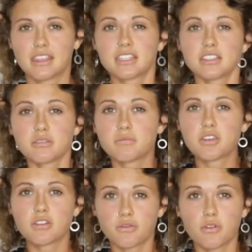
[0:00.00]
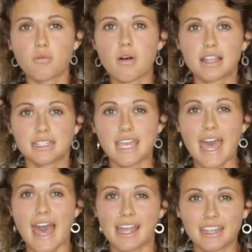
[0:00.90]
This is a beautiful one to
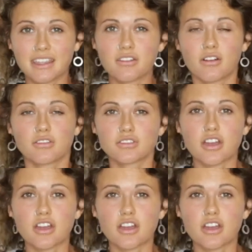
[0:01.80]
add in on